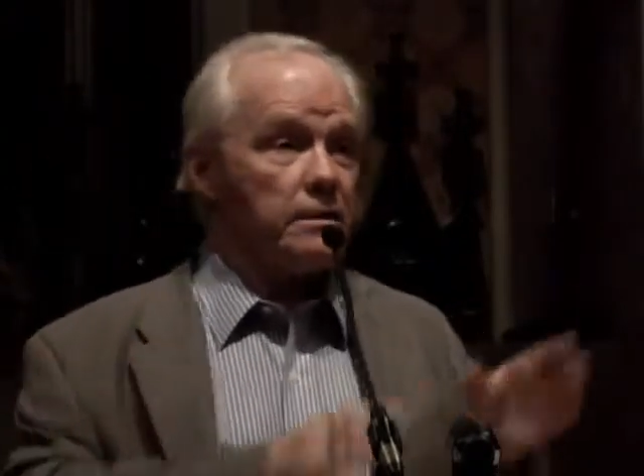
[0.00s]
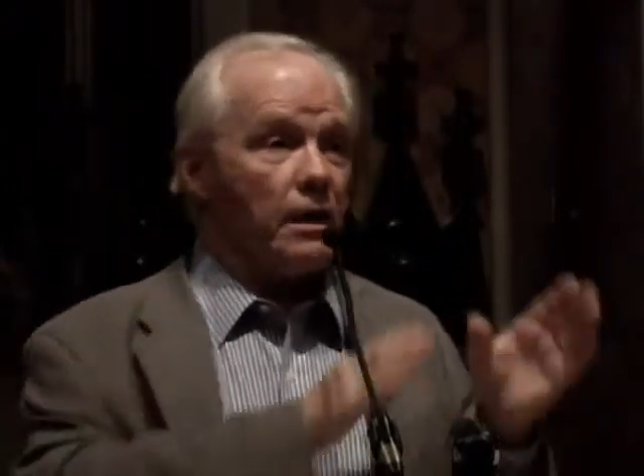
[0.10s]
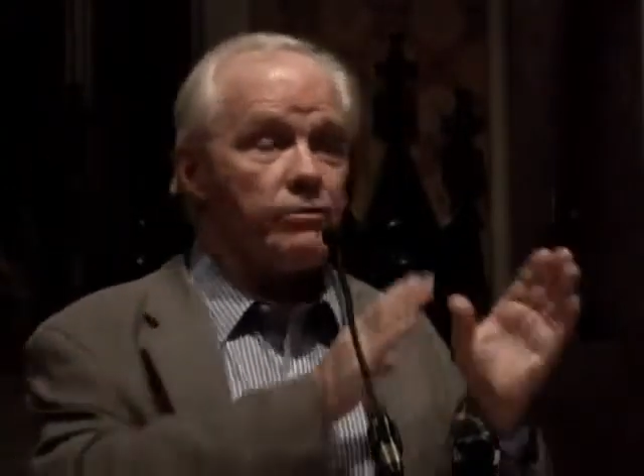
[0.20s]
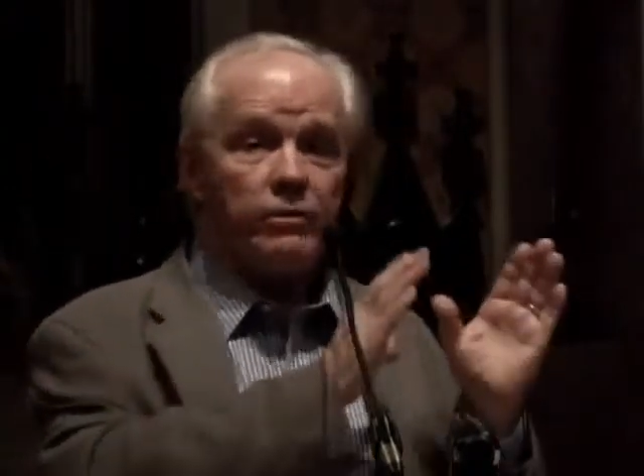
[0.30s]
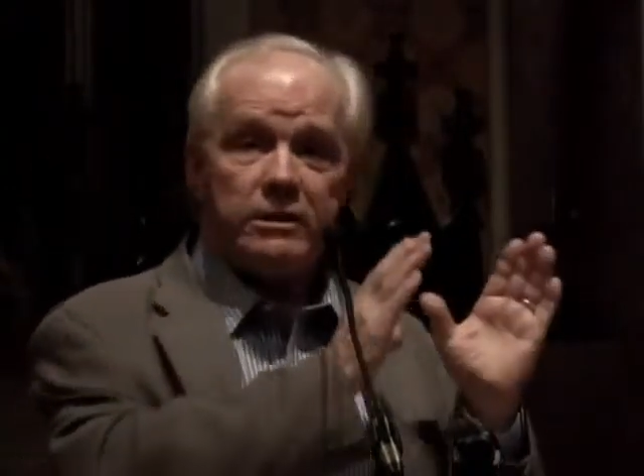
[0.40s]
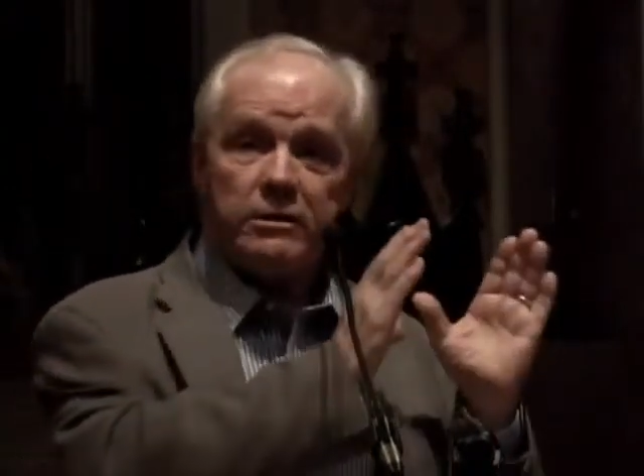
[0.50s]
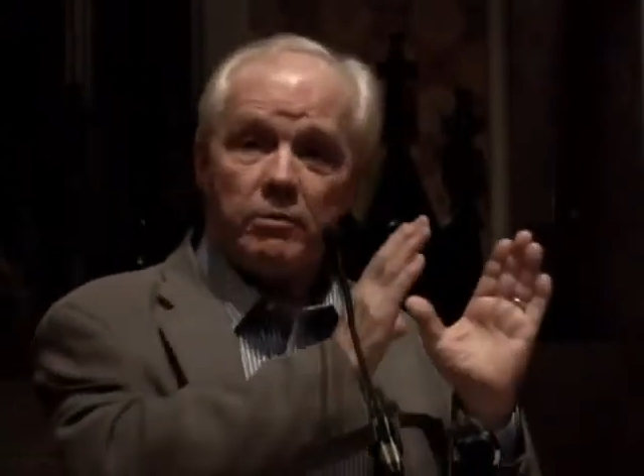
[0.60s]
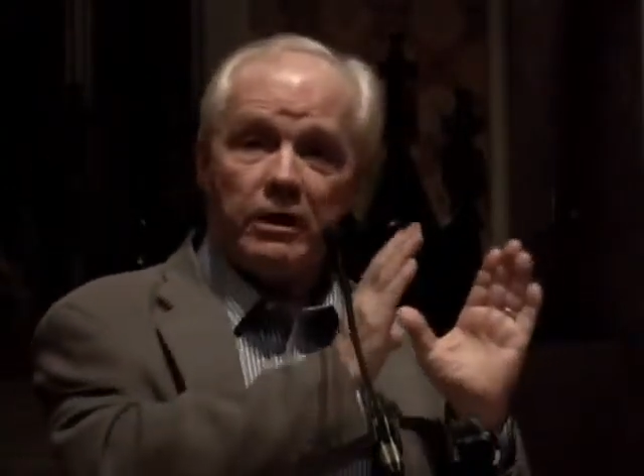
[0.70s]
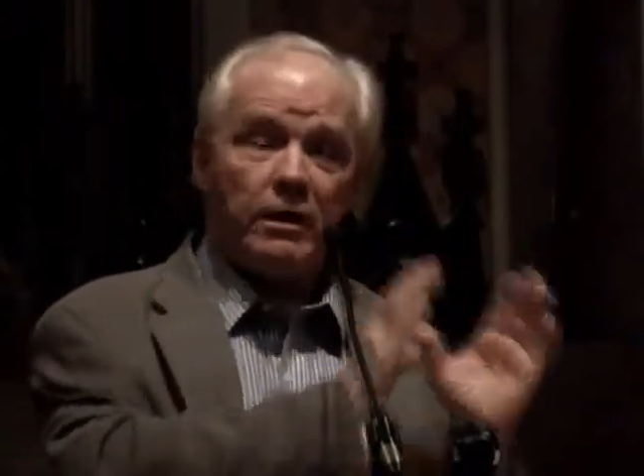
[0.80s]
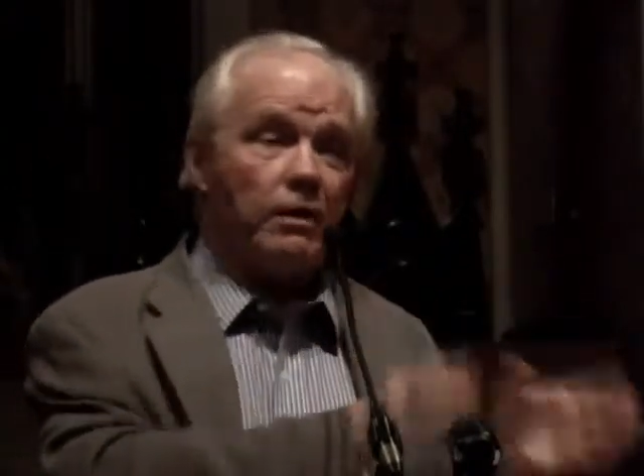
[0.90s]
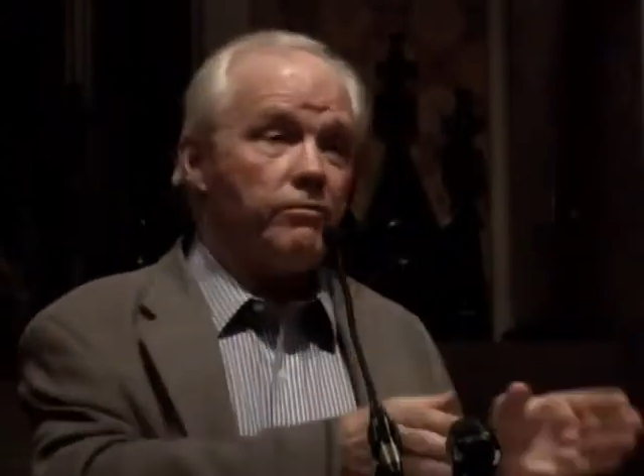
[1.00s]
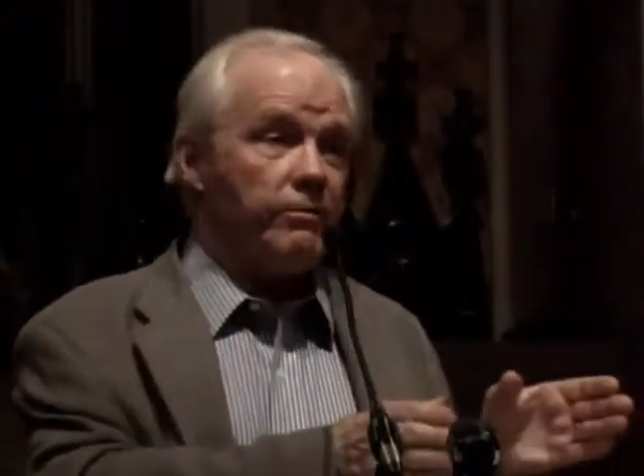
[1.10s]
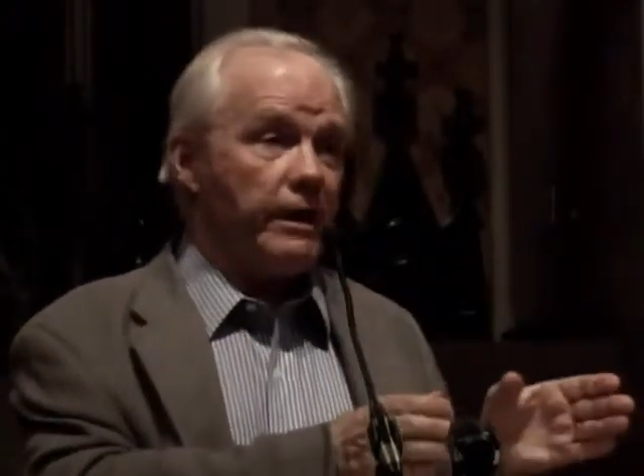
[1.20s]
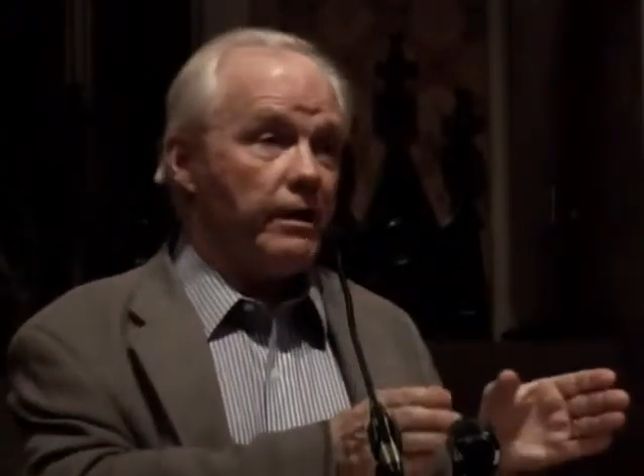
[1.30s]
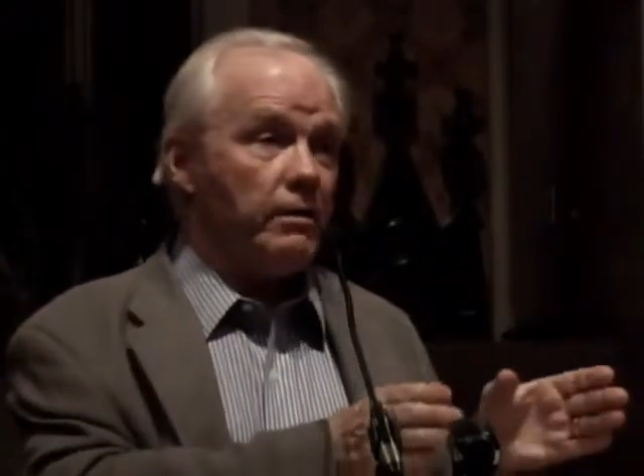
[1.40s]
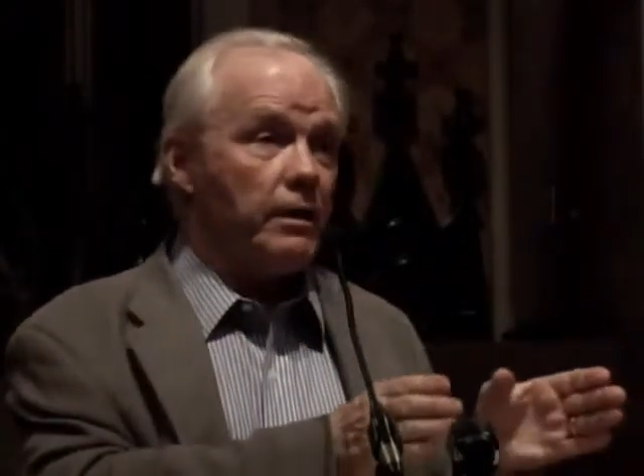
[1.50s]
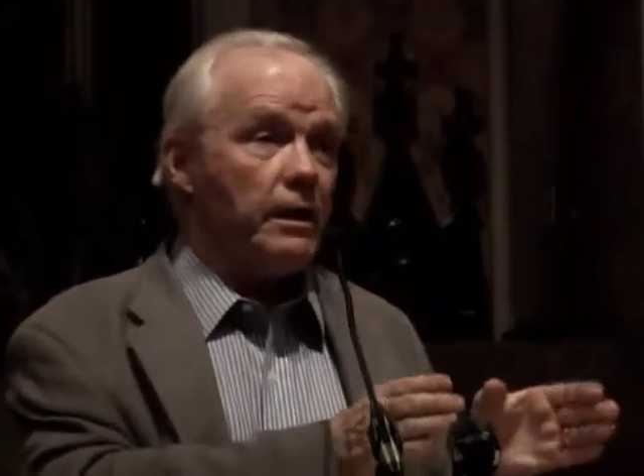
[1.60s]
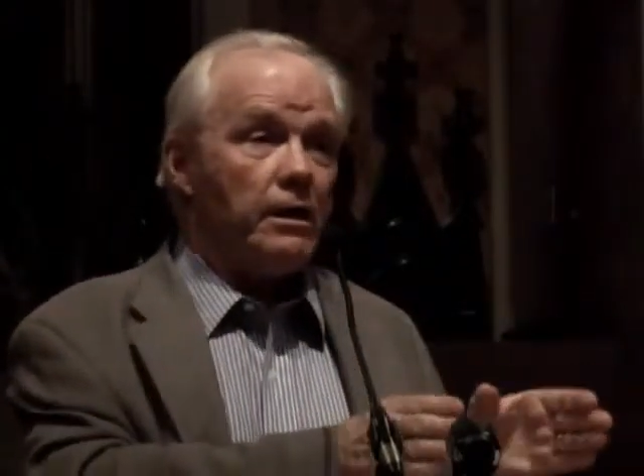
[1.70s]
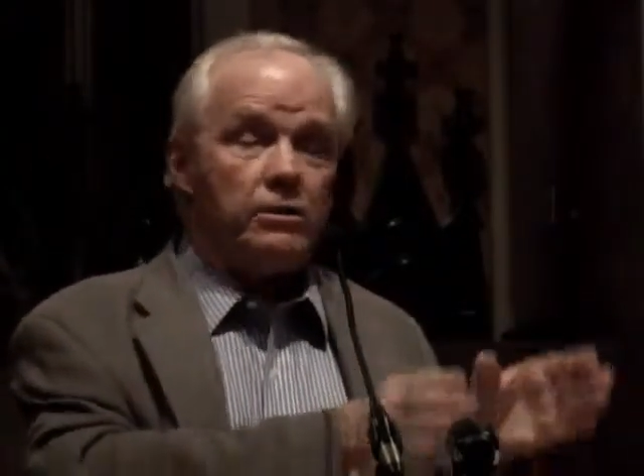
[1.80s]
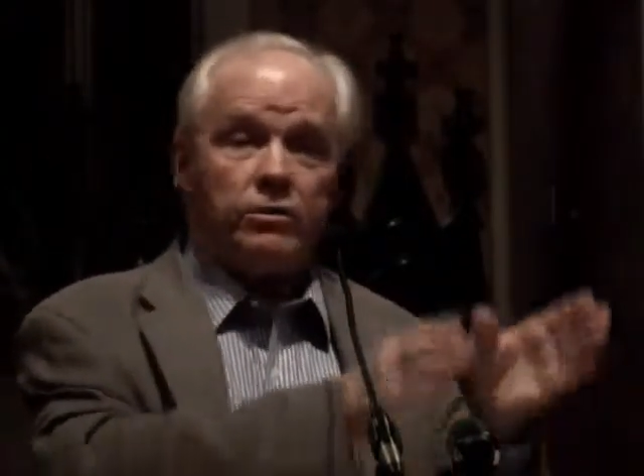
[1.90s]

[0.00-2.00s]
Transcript: is unreasonable and unfair